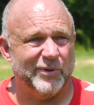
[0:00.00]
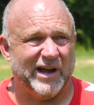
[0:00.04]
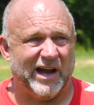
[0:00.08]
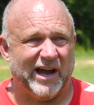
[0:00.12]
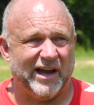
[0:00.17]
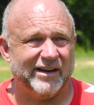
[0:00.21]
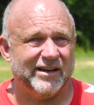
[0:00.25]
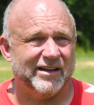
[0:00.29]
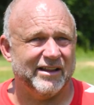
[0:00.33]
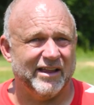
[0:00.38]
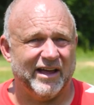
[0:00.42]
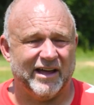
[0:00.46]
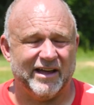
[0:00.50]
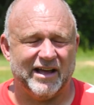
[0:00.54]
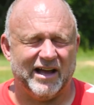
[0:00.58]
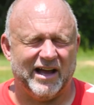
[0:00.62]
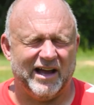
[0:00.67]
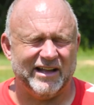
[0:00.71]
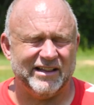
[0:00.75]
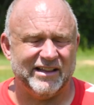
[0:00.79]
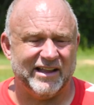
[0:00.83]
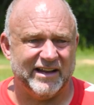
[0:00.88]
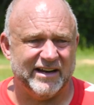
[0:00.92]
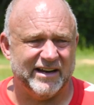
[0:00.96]

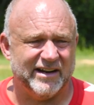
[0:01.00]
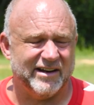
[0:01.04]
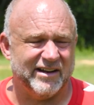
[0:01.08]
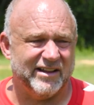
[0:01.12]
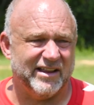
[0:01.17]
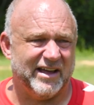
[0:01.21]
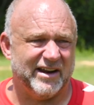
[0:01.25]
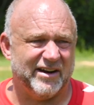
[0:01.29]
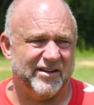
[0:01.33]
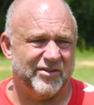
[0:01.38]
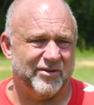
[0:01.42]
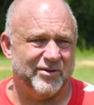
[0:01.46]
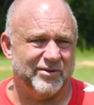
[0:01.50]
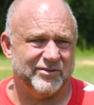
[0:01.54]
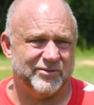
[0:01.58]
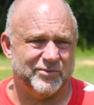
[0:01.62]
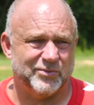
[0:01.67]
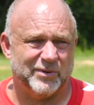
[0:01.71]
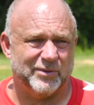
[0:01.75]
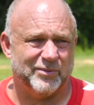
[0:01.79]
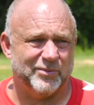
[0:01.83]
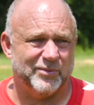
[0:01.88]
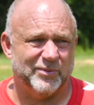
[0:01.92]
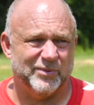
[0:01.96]
highlighted a lot of those
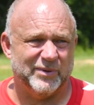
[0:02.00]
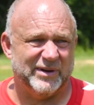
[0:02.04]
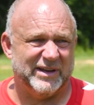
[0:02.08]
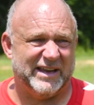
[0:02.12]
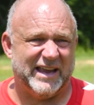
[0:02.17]
where we